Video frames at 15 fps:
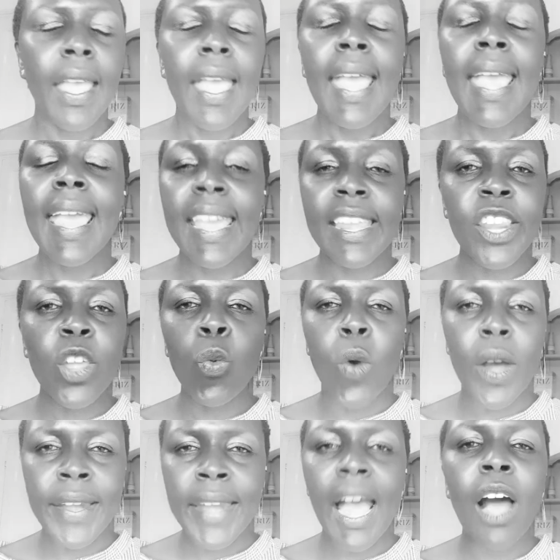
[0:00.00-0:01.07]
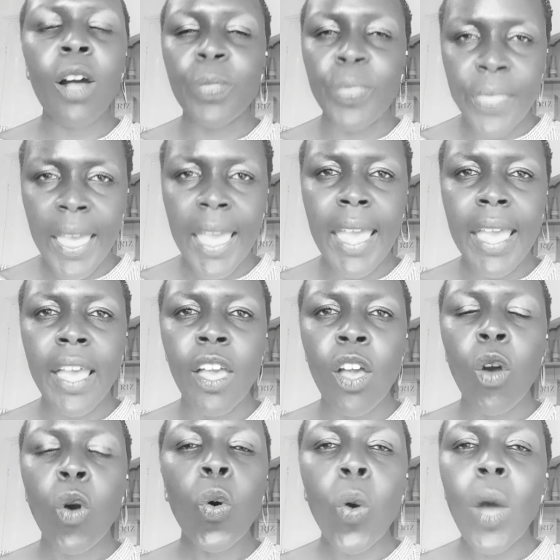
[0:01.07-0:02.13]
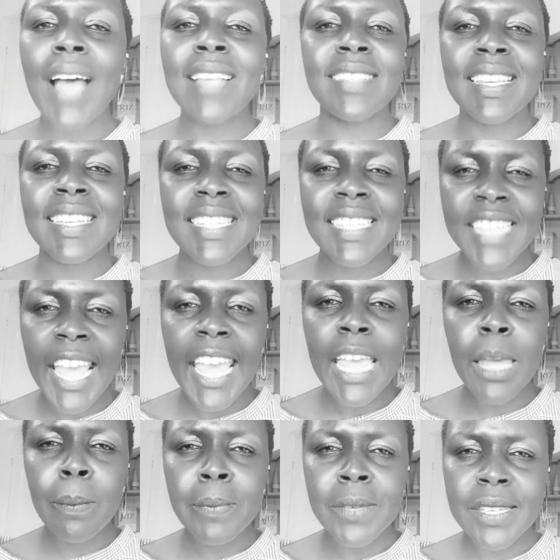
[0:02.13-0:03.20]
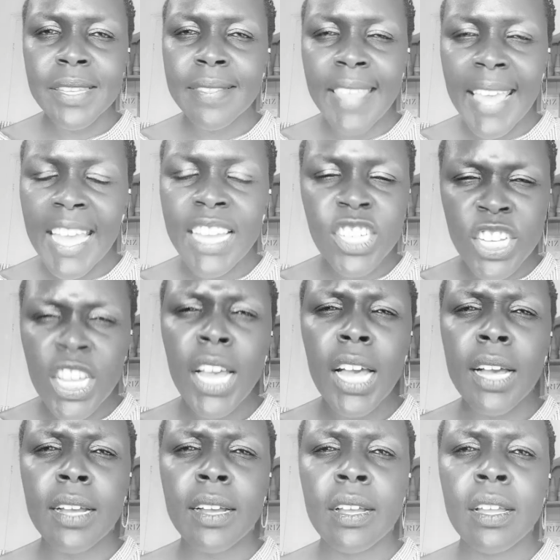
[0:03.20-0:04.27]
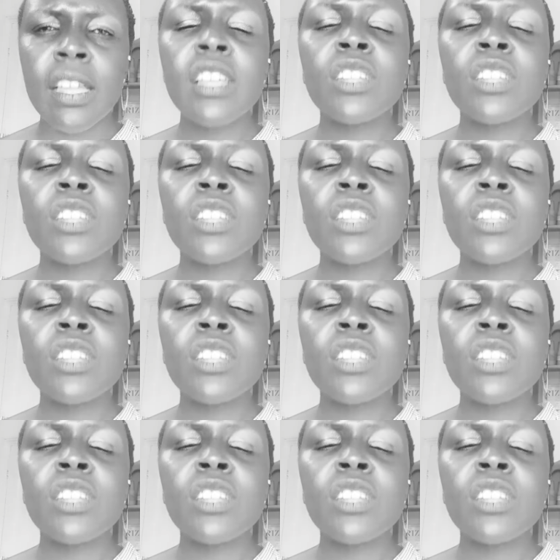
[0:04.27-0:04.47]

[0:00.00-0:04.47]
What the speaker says: anyone out there who hasn't tamed their tongue